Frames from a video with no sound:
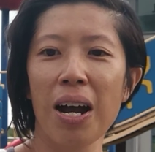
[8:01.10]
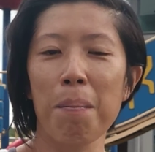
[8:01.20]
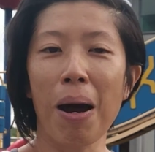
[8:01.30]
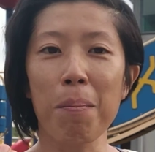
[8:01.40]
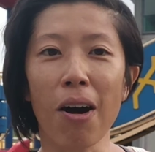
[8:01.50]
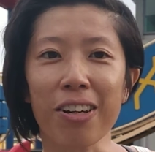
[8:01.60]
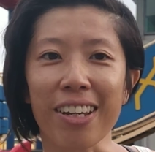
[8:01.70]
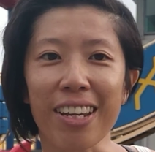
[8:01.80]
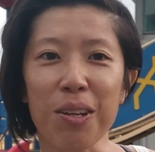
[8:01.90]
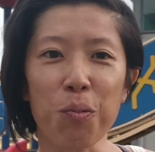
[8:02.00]
my
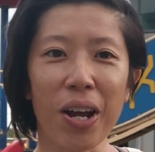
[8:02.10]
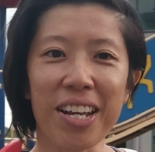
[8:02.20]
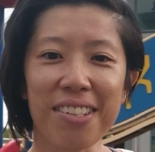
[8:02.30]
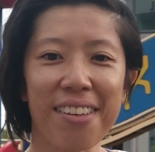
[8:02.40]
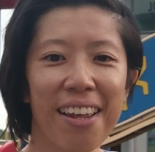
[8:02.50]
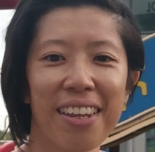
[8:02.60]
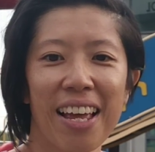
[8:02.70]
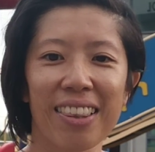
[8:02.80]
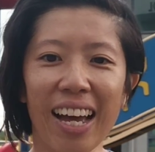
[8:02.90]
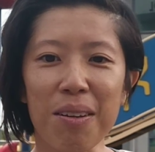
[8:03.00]
body in ways that
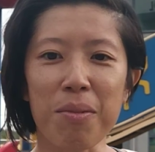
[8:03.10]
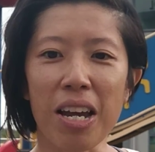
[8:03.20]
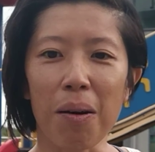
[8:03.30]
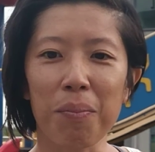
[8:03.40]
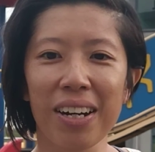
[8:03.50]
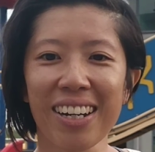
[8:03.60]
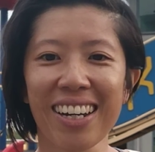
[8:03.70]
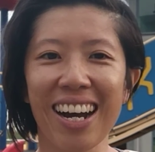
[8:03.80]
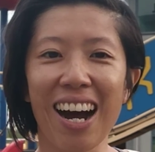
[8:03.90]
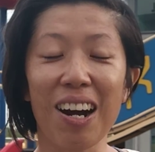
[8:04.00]
light me up.
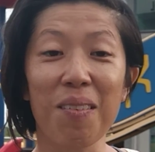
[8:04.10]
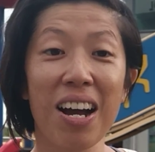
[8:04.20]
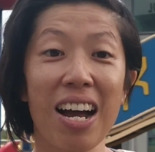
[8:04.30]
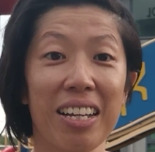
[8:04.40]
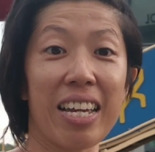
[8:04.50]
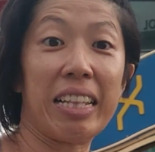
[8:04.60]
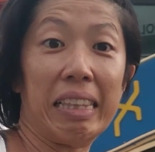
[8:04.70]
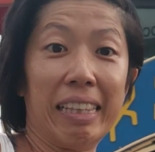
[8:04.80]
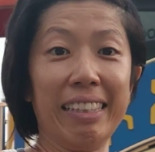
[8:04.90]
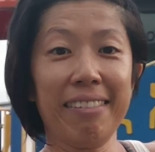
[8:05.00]
Um, it
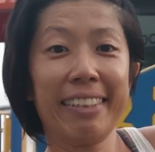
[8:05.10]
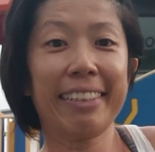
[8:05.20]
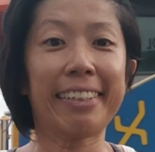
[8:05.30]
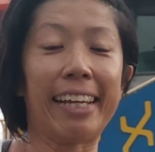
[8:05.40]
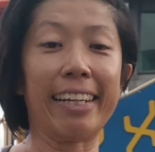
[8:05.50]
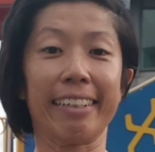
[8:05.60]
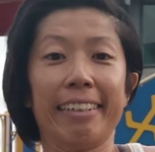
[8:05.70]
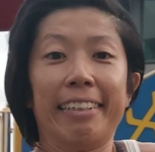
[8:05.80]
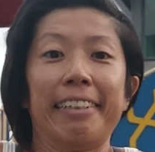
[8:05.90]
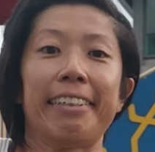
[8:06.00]
like
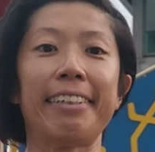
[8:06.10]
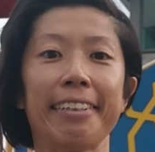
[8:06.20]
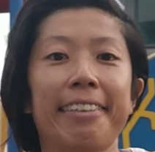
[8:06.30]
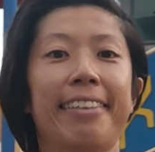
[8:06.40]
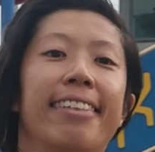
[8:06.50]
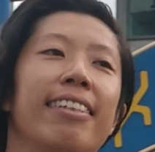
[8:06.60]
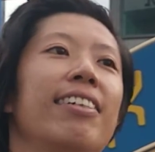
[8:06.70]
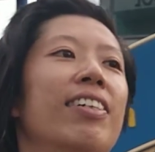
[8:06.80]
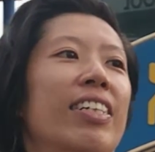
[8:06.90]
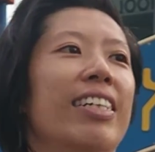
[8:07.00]
this.
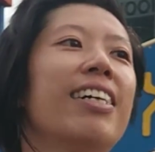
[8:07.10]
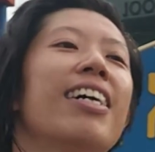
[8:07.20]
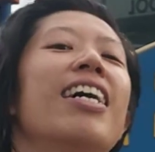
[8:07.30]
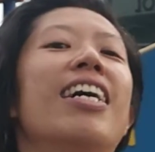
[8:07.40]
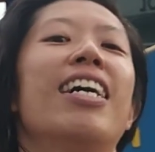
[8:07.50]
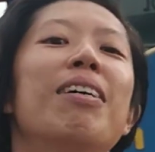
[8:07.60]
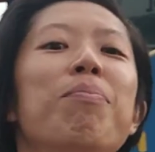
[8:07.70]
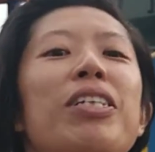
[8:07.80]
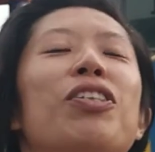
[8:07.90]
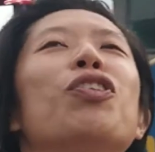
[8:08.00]
Ugh, I
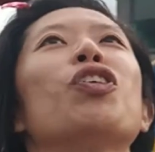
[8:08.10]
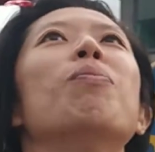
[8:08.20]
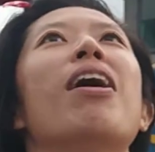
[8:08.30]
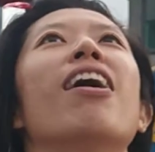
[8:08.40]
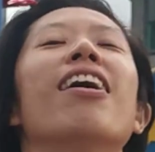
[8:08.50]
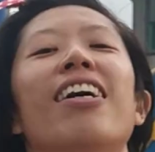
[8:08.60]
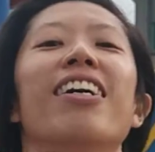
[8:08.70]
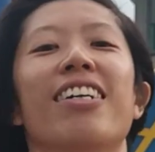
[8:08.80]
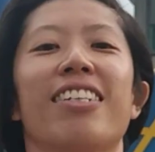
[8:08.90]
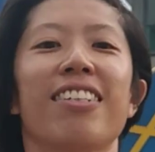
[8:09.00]
miss you so
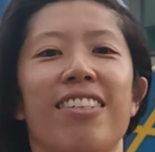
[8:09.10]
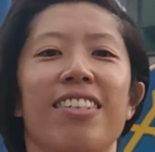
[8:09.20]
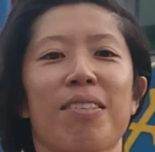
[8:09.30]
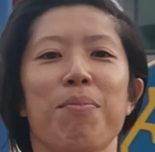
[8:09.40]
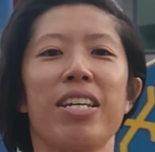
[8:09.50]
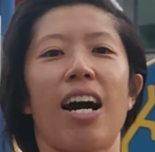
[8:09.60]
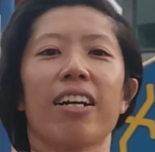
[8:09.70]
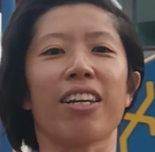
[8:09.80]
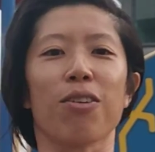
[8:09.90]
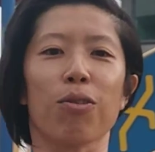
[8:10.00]
much. This is me
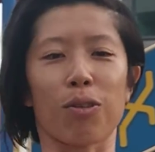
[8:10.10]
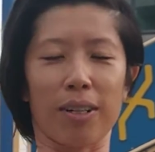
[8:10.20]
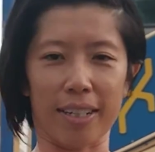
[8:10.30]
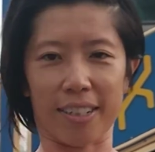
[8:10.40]
hugging you too.